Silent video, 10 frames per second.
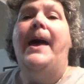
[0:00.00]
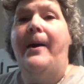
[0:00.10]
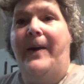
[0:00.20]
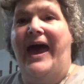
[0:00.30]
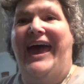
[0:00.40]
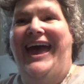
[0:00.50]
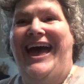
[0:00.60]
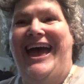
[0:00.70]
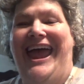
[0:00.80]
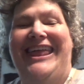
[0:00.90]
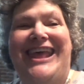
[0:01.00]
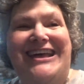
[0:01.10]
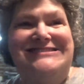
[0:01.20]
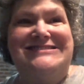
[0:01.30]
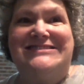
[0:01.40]
Okay, and
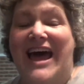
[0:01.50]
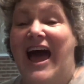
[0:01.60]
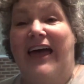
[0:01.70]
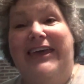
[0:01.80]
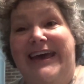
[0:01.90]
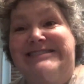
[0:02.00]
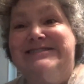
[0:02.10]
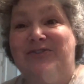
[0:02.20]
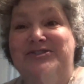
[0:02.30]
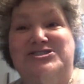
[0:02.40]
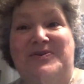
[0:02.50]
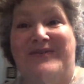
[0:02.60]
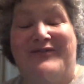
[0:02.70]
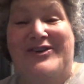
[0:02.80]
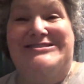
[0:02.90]
that's, I guess, going to do
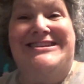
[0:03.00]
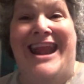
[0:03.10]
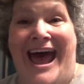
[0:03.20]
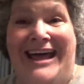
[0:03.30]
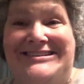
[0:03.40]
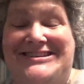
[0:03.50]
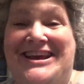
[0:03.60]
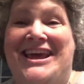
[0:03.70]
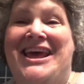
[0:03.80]
it for tonight.